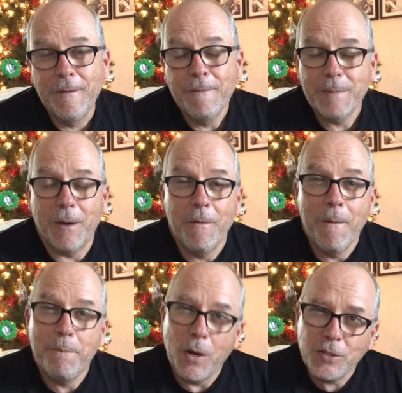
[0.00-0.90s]
Now,
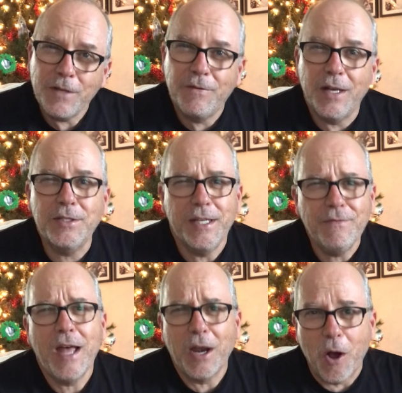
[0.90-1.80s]
most of us, if
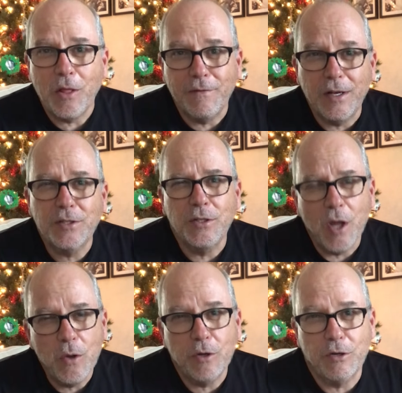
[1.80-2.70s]
not all of us,
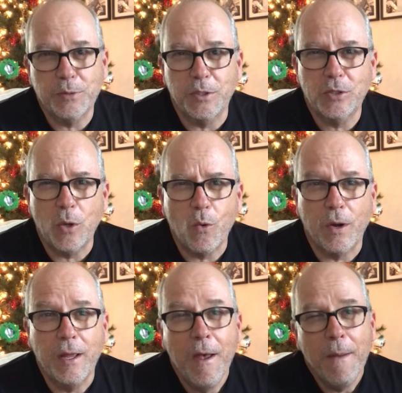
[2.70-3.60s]
know the Christmas story,